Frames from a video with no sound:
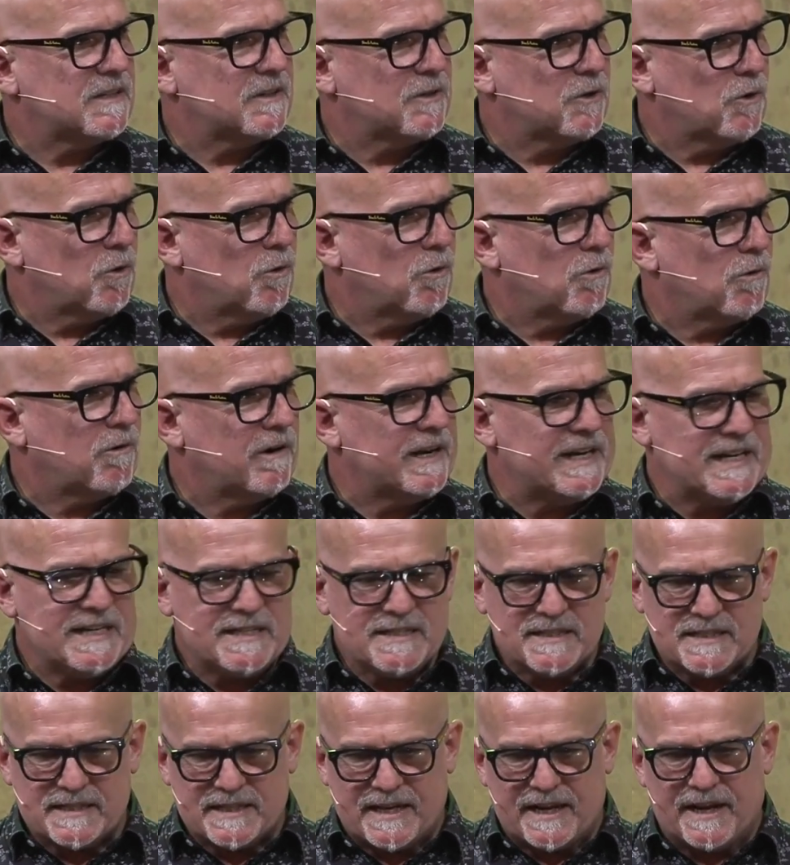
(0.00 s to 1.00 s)
gory,
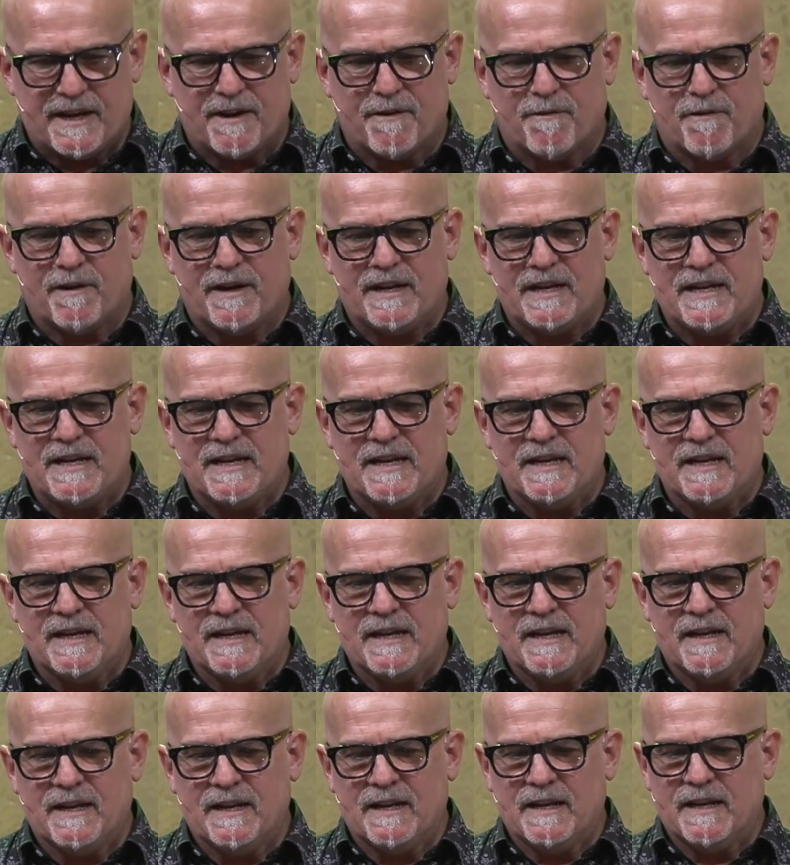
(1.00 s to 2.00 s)
scary,
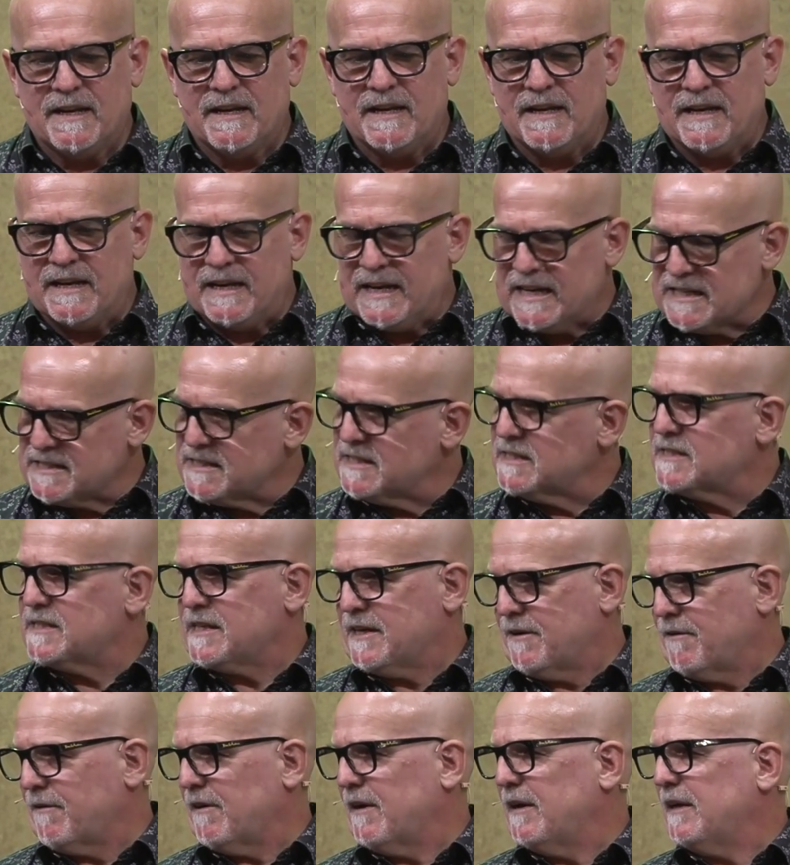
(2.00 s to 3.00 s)

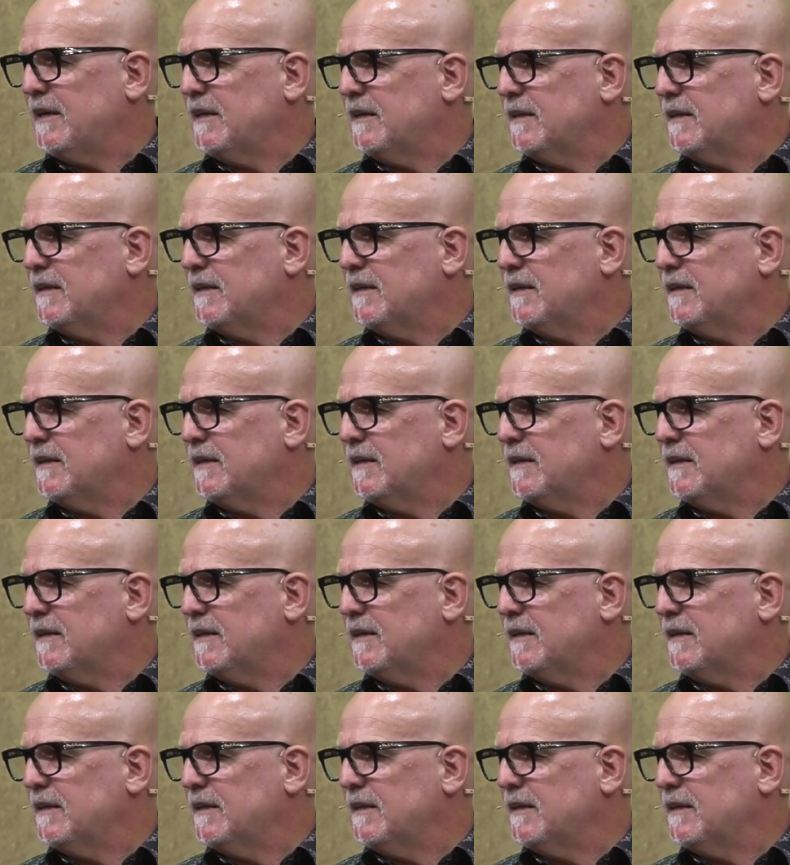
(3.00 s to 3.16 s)
necessary,